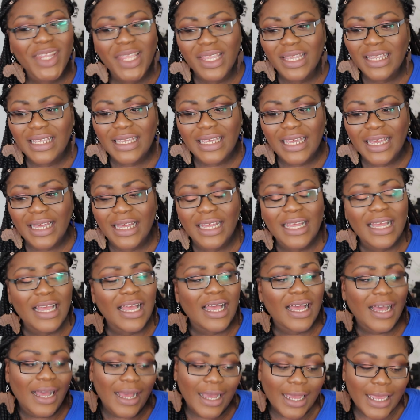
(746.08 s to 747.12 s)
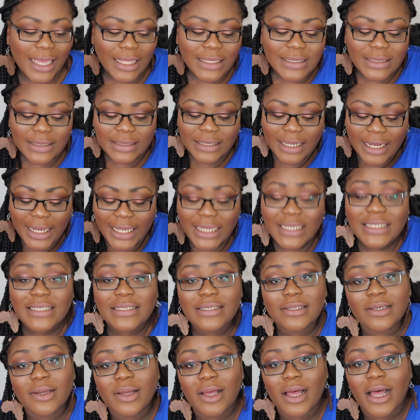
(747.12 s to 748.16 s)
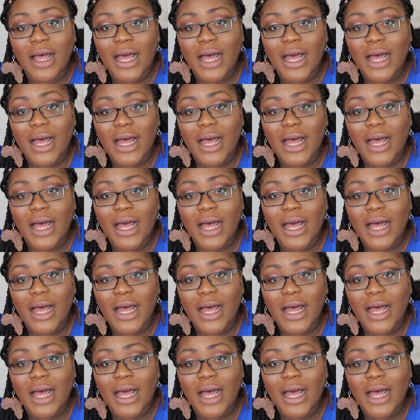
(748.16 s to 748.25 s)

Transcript: Yeah, it's nice.